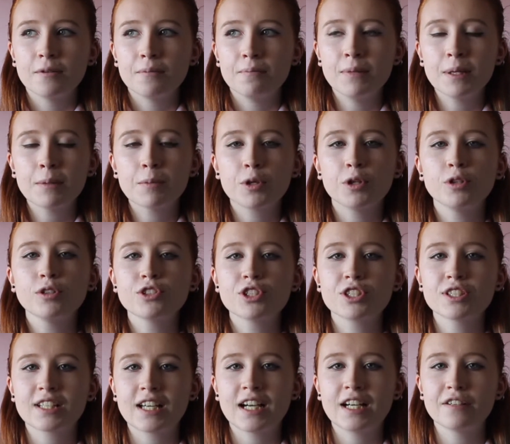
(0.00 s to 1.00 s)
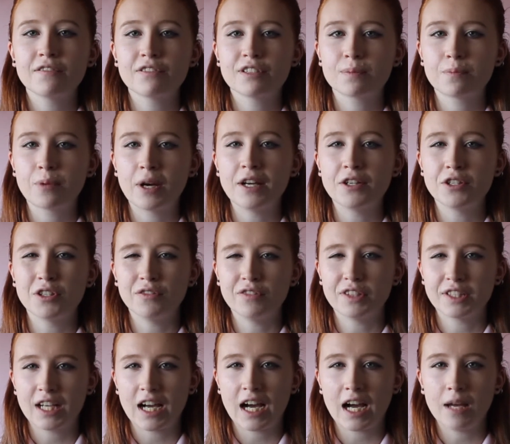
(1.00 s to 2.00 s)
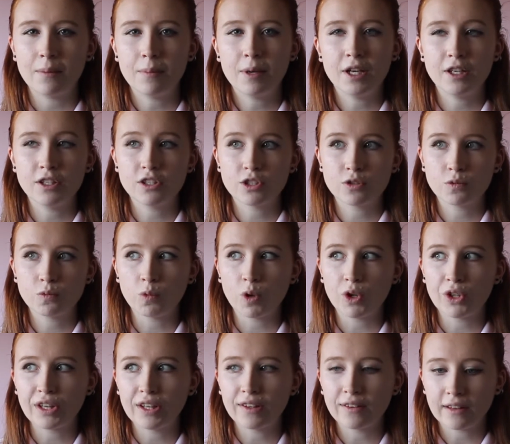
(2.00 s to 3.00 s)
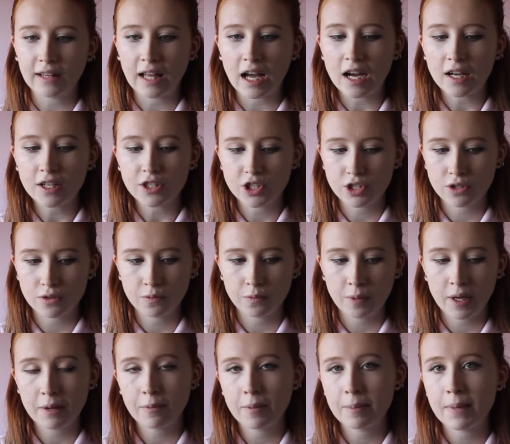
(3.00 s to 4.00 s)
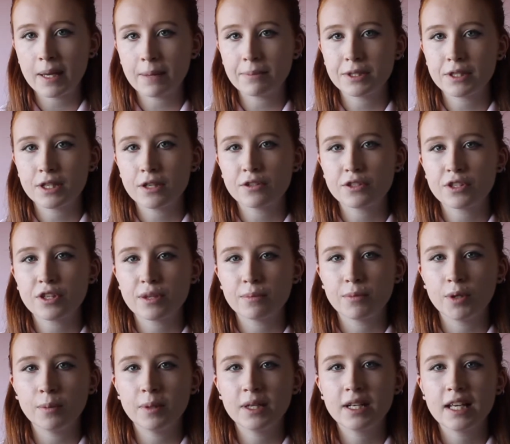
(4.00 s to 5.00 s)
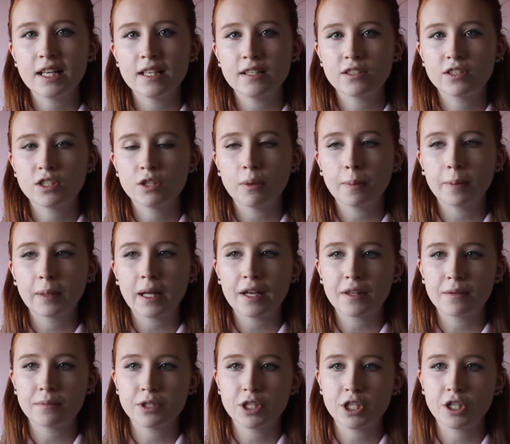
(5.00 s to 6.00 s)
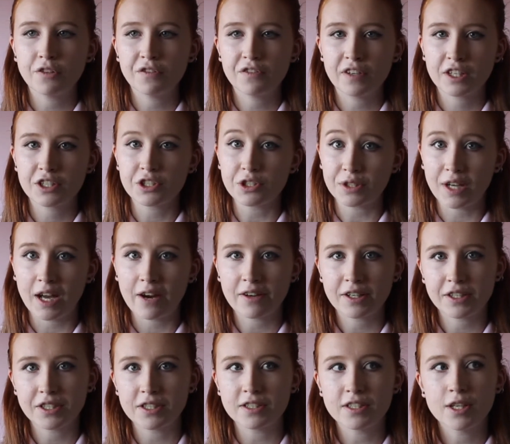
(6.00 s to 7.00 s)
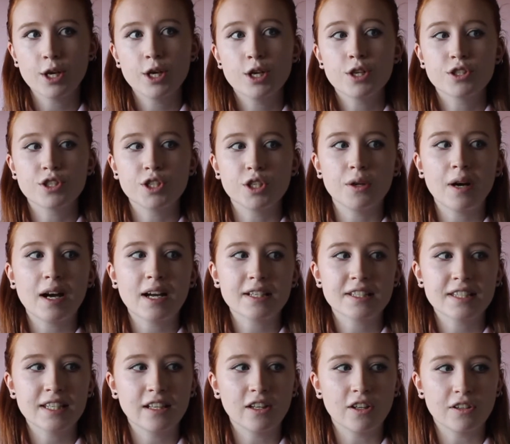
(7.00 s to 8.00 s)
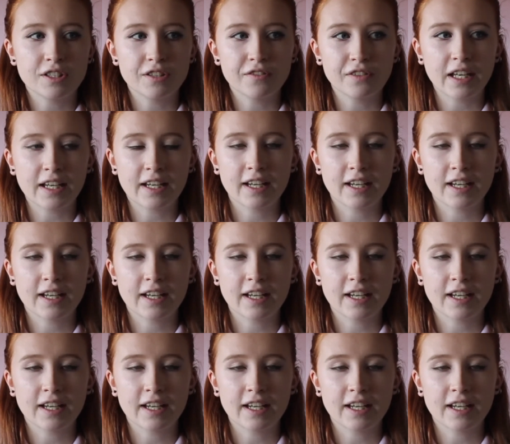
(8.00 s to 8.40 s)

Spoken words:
meme culture's kind of spread over time, and one large way memes are used at the moment is to apply them to fictional characters. So I see a lot of